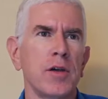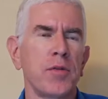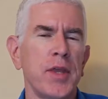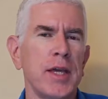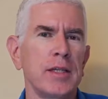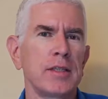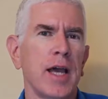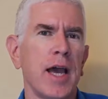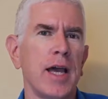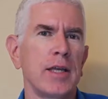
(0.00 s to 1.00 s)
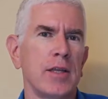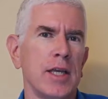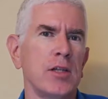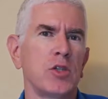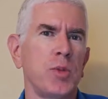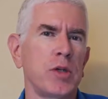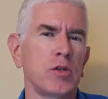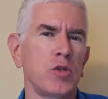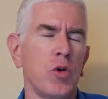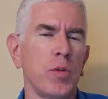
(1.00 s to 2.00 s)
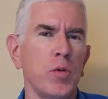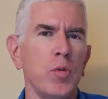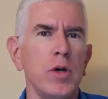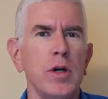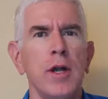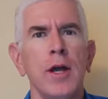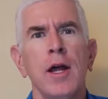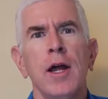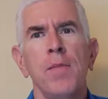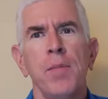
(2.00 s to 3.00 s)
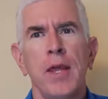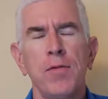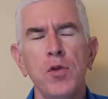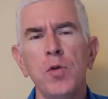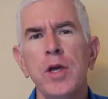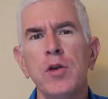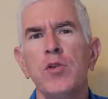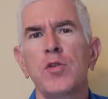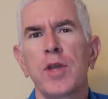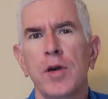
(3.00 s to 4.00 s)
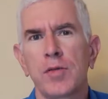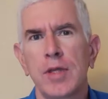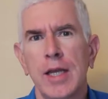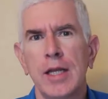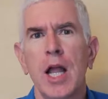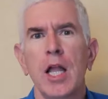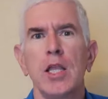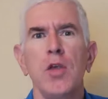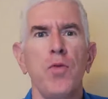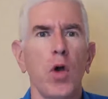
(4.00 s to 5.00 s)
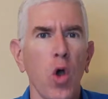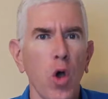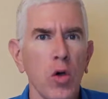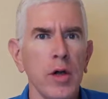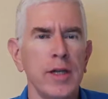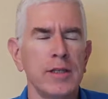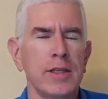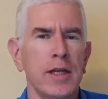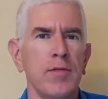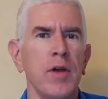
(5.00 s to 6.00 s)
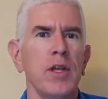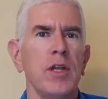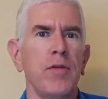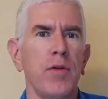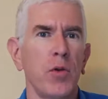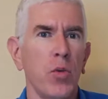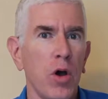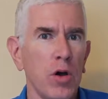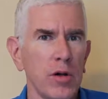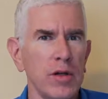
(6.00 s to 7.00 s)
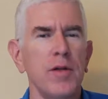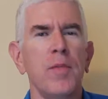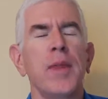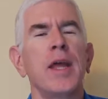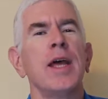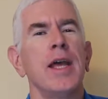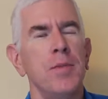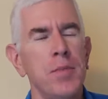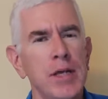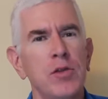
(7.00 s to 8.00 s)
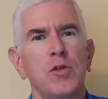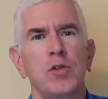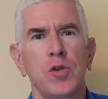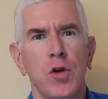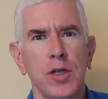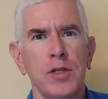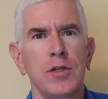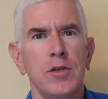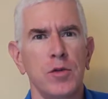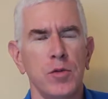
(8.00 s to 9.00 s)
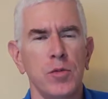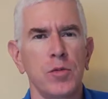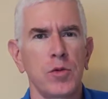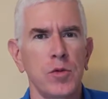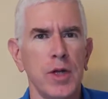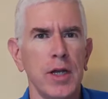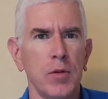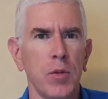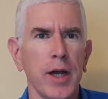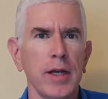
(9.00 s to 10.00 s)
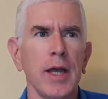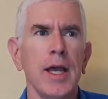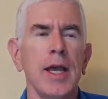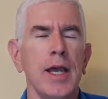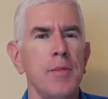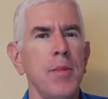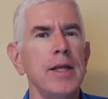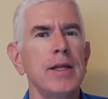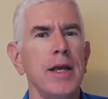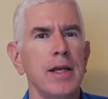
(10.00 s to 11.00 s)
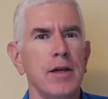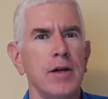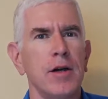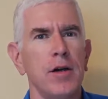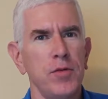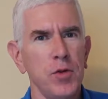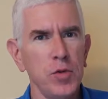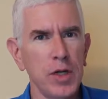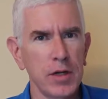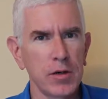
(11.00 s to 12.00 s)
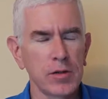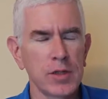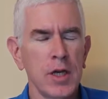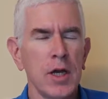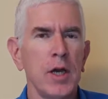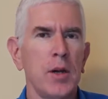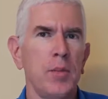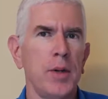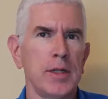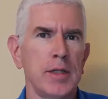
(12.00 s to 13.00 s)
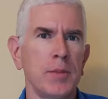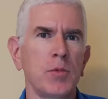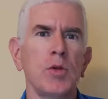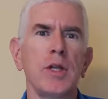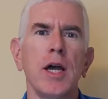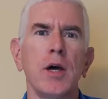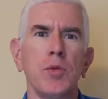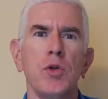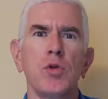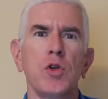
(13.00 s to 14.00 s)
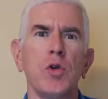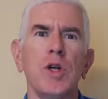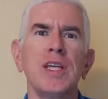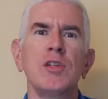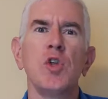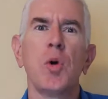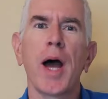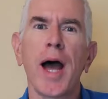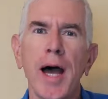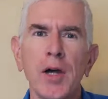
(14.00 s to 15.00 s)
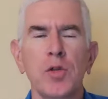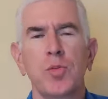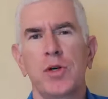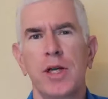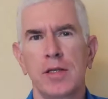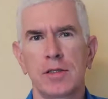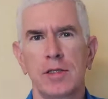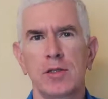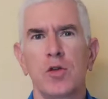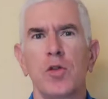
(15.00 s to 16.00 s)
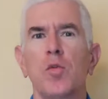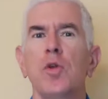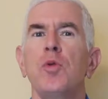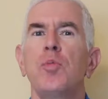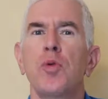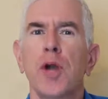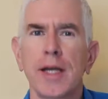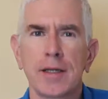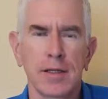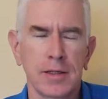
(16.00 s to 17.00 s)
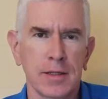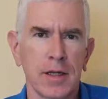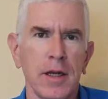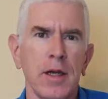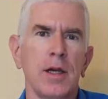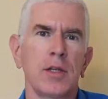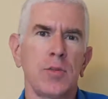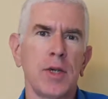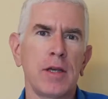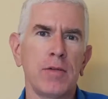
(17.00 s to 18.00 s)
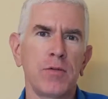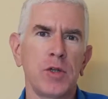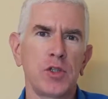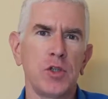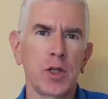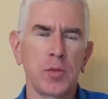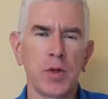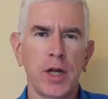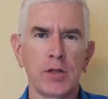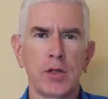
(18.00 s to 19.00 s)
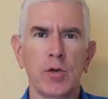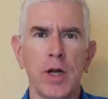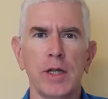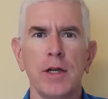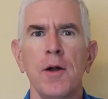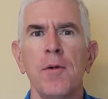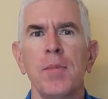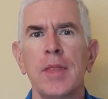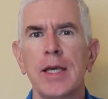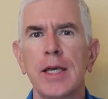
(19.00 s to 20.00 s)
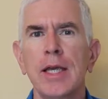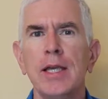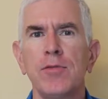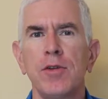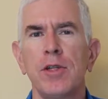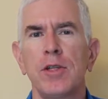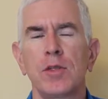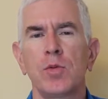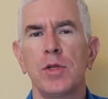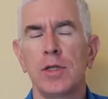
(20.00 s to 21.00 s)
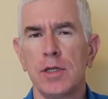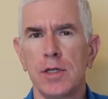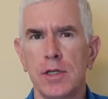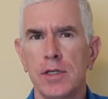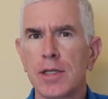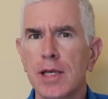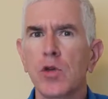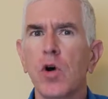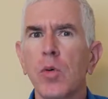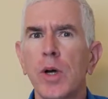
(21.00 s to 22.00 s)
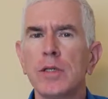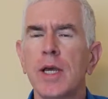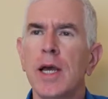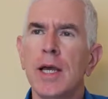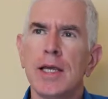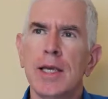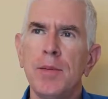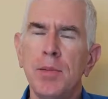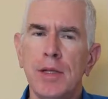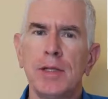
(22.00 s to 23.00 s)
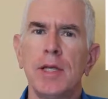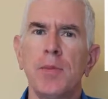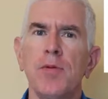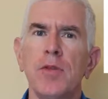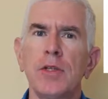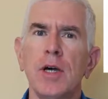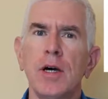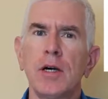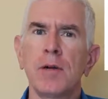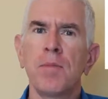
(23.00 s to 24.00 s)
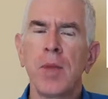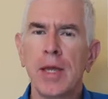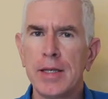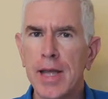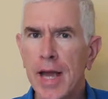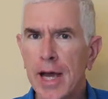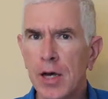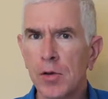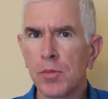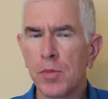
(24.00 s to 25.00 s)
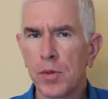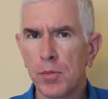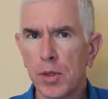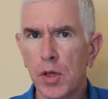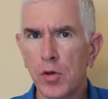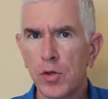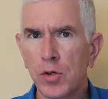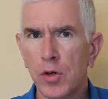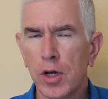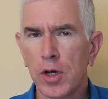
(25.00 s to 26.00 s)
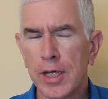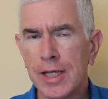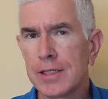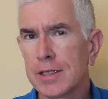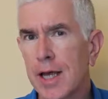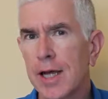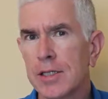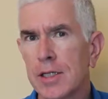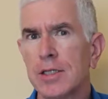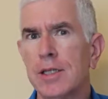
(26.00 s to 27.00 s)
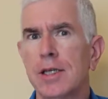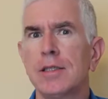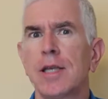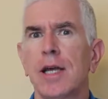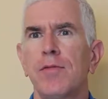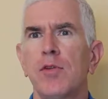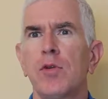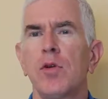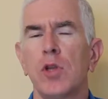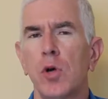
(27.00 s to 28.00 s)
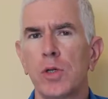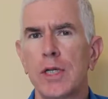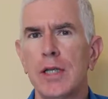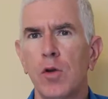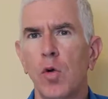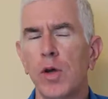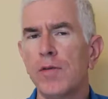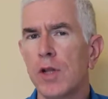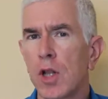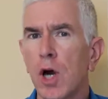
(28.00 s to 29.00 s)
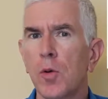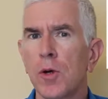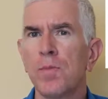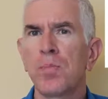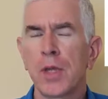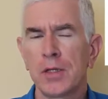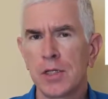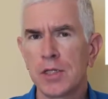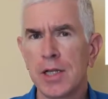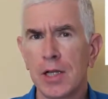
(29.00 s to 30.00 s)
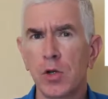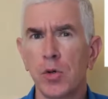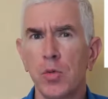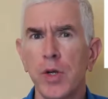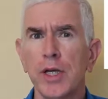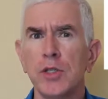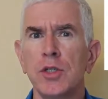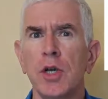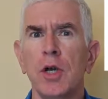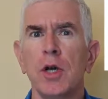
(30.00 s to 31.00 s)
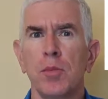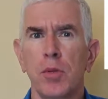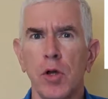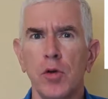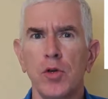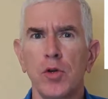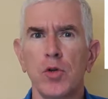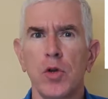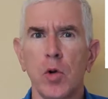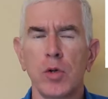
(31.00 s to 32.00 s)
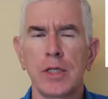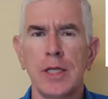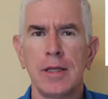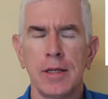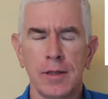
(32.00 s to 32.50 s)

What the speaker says: things as English speakers normally would. If you hear yourself saying différent instead of différent, it means you're starting to get it right. It may take a few years, but I'm going to help you so you at least know how to pronounce it, so that when you practice speaking French, you can pronounce it correctly. The key to this one is, as always, keeping the tip of the tongue down below your inside, touching the inside of your lower teeth, or even lower, touching that little ridge below your lower teeth,